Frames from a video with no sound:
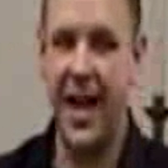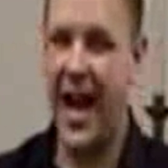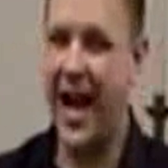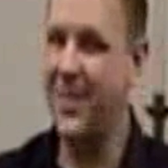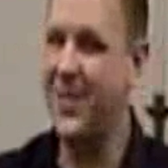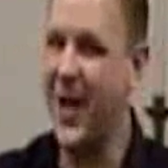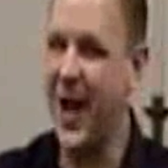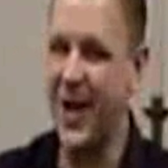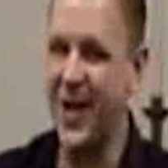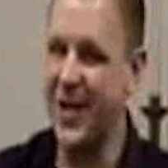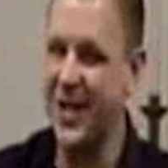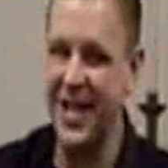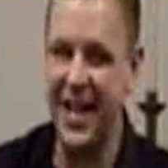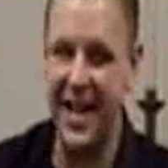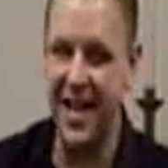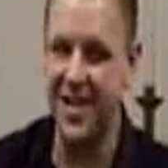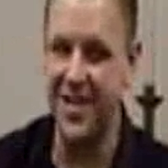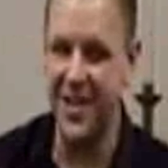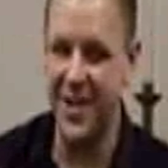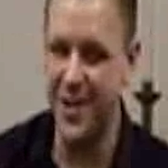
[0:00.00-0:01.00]
I'm not good at
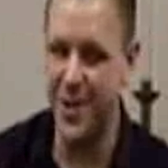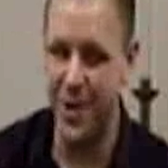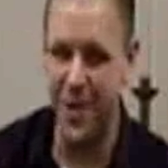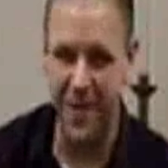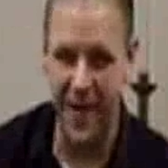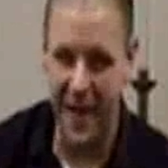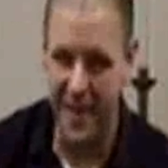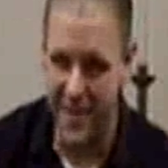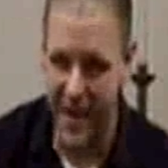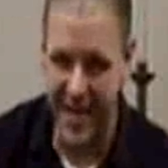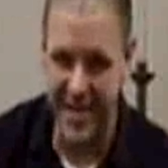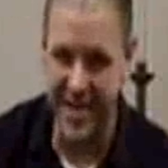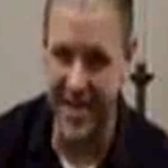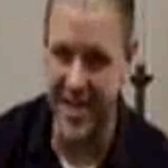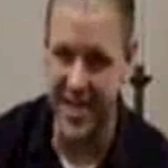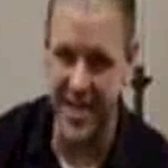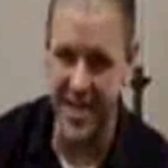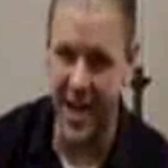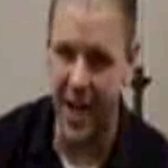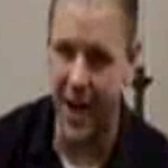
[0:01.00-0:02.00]
English, so if I mess
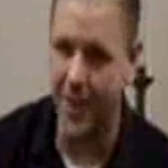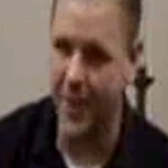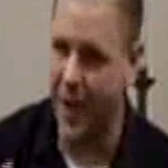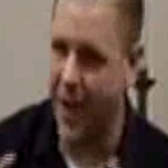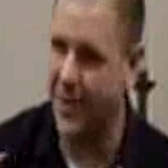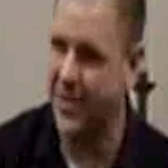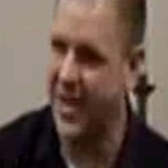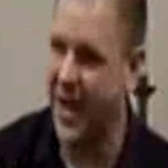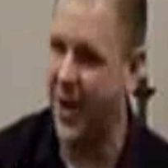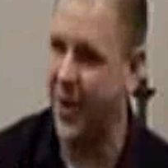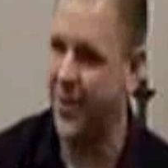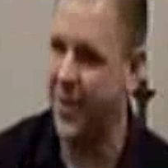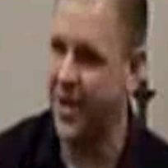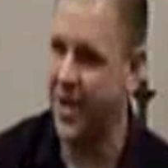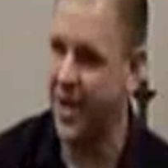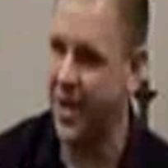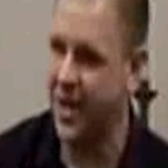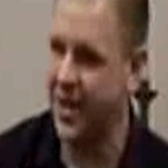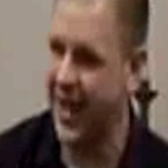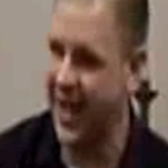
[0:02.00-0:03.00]
this up, come tell
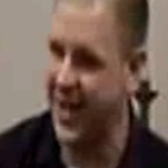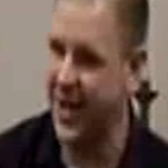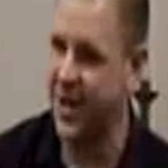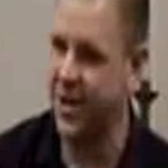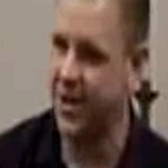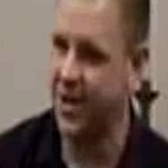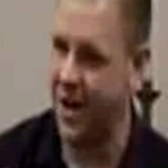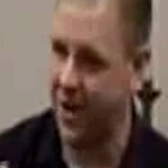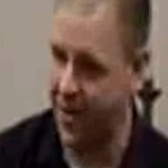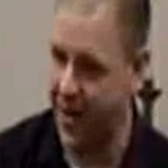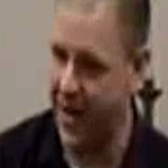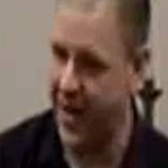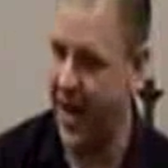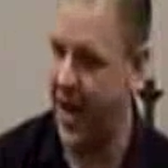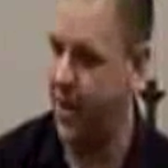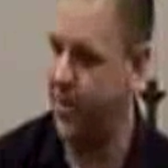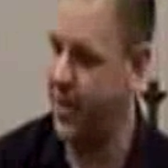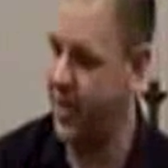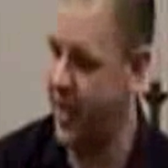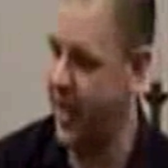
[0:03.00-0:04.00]
me later. Not right
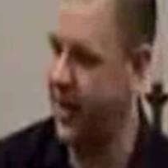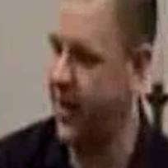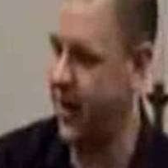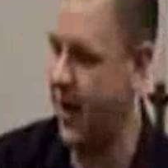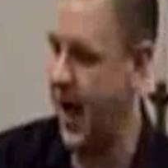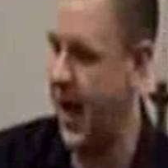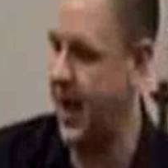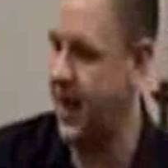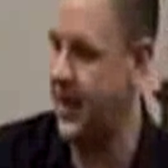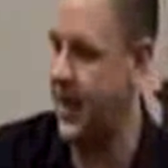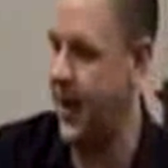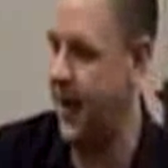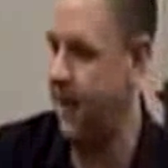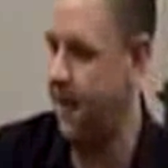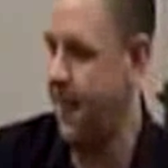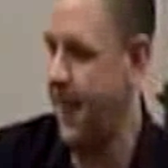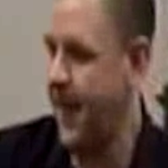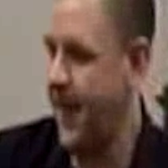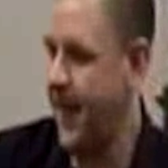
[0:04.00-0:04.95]
now, but later. And um,